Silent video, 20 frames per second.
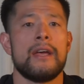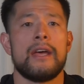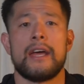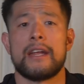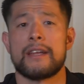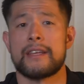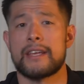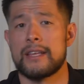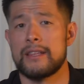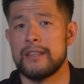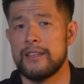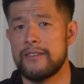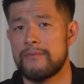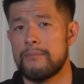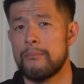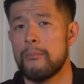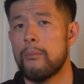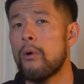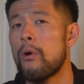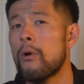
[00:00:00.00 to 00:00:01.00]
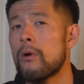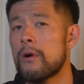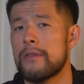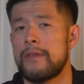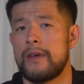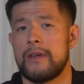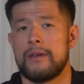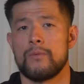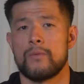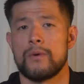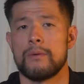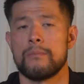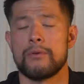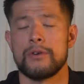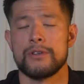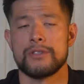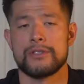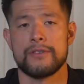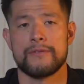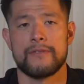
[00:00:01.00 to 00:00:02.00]
and can lift more than
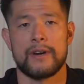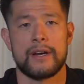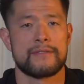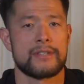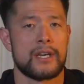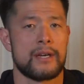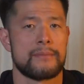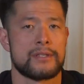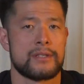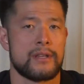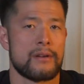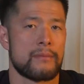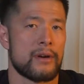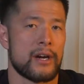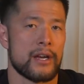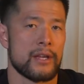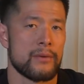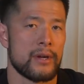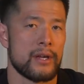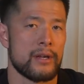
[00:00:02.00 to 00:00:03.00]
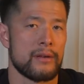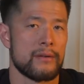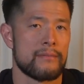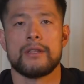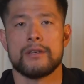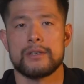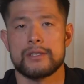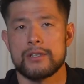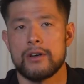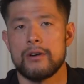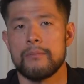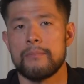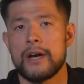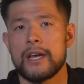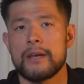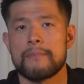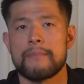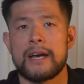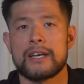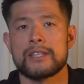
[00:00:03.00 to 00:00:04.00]
1.25 times their body weight. The assault
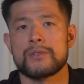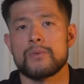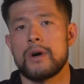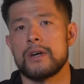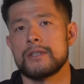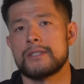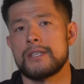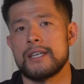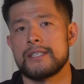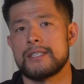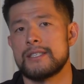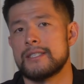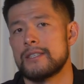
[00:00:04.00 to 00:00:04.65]
bike max watt test